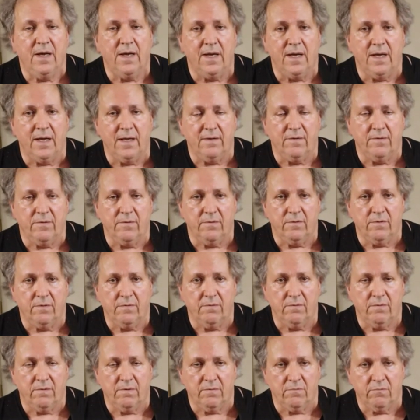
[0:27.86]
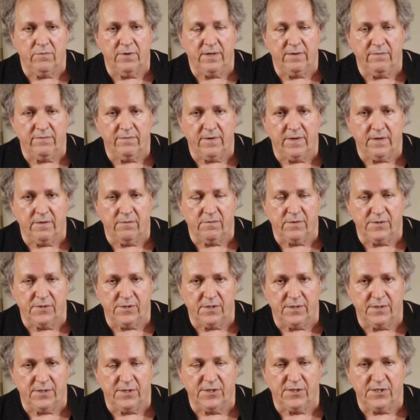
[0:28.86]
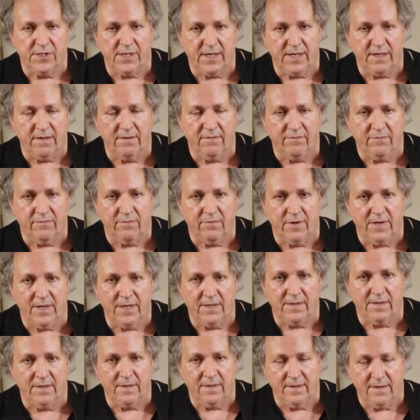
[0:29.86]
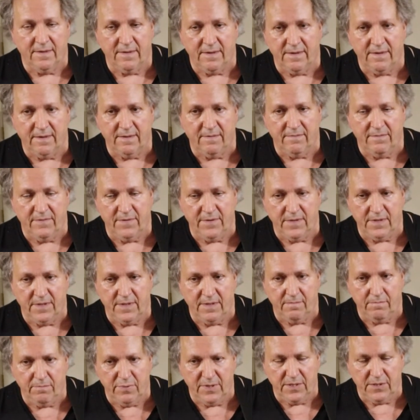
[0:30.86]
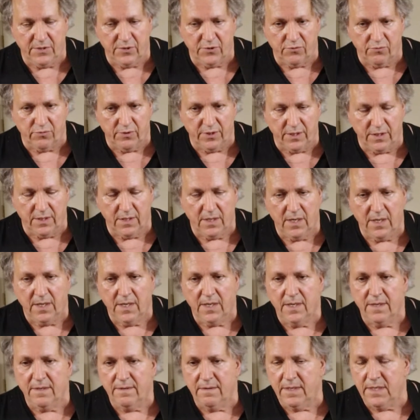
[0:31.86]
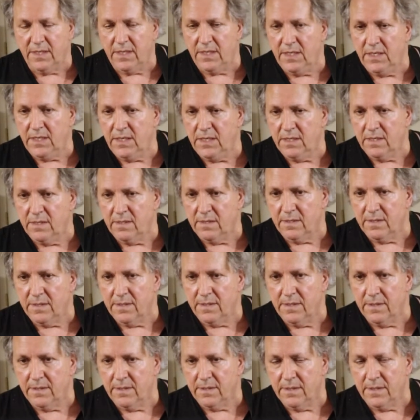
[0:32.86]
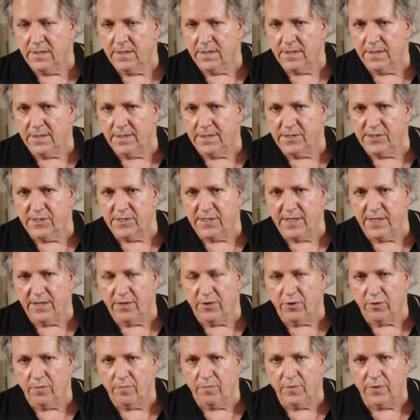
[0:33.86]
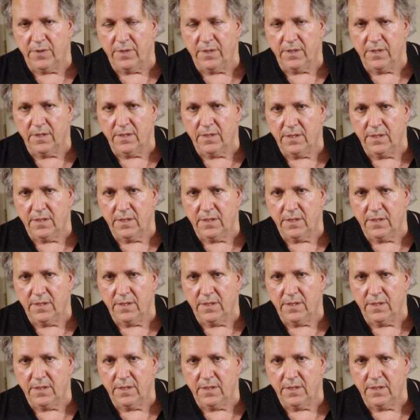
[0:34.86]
and your ring finger is on the 2nd fret of the B string. The E can stay open.